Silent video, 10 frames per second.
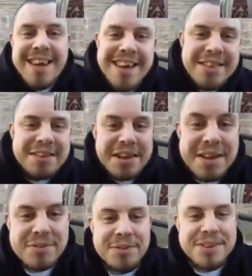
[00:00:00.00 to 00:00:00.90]
The
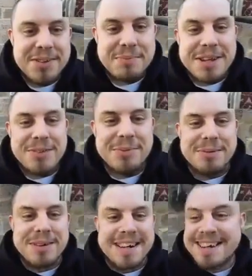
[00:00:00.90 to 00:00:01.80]
next one is the best
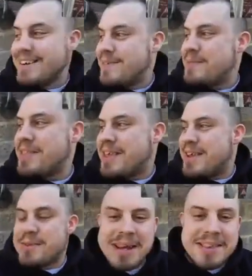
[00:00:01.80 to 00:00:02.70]
bit, mate.
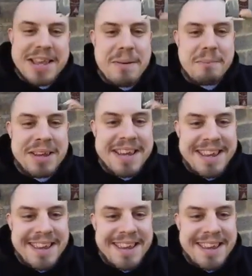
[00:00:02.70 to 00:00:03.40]
It's about the MP.